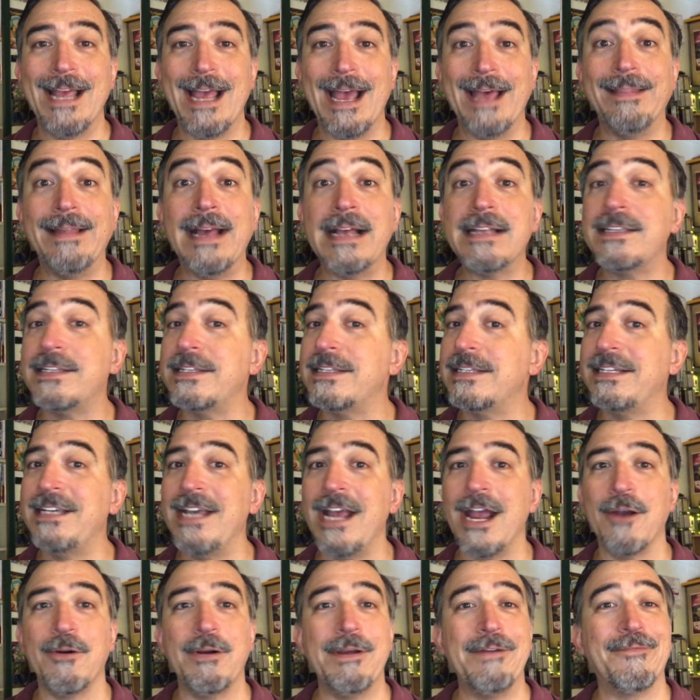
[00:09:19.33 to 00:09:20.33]
And that's
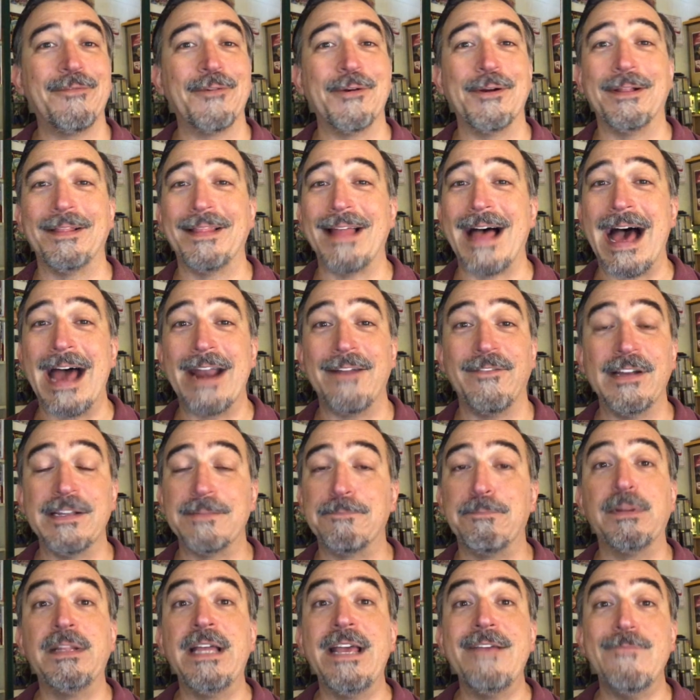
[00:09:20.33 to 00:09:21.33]
scary for a lot of us.
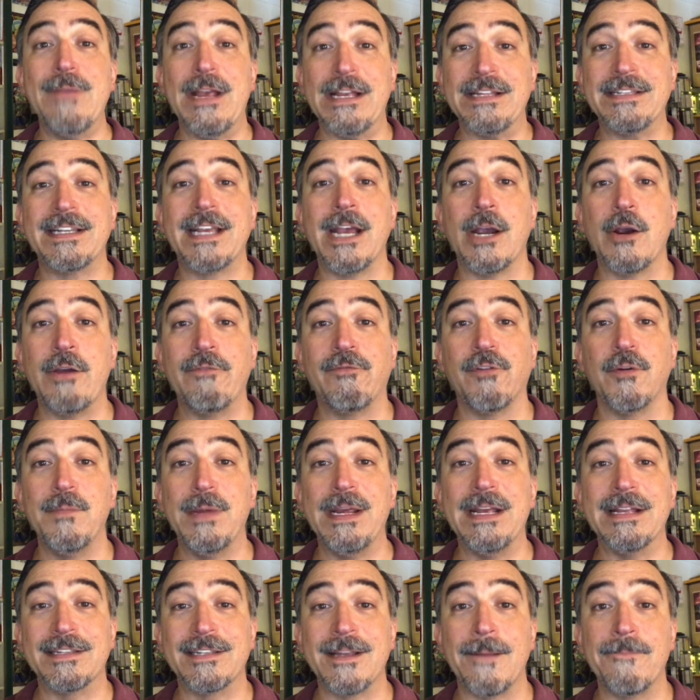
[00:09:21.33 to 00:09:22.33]
Believe me, it's scary for me.
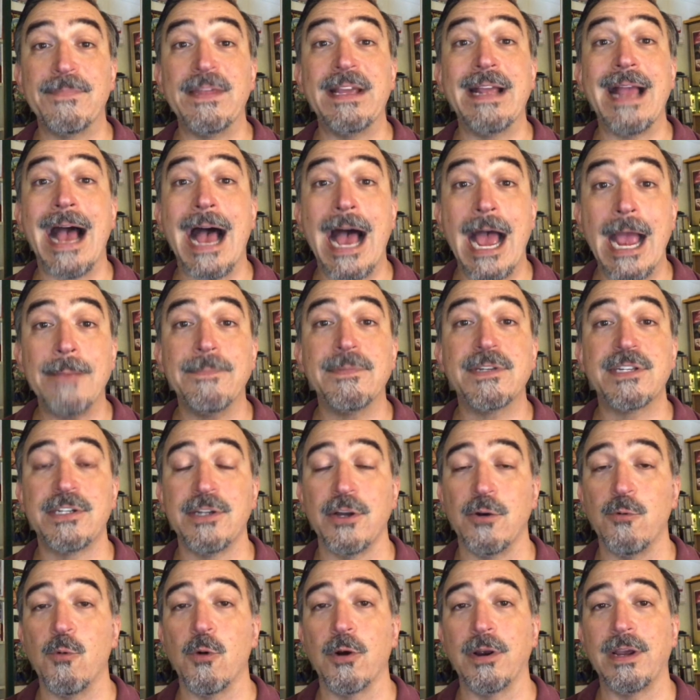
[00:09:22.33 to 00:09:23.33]
It's something I'm
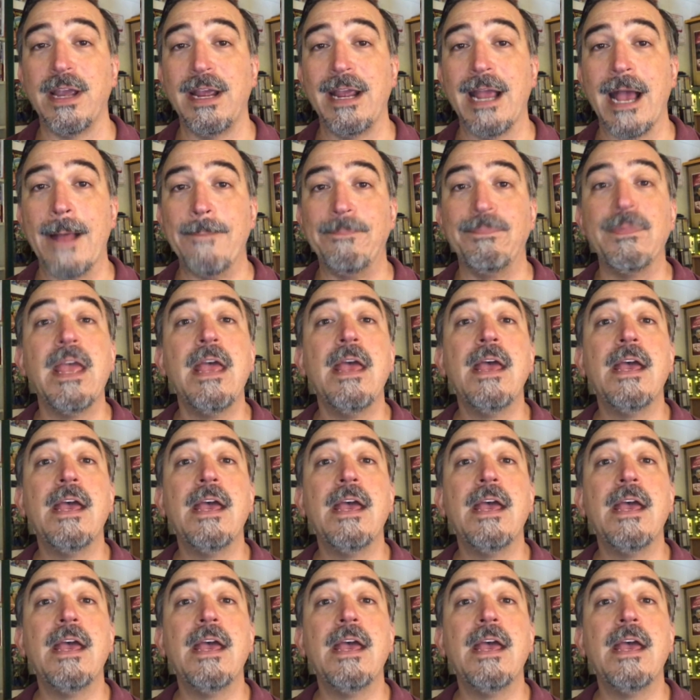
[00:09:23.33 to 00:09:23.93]
still working on.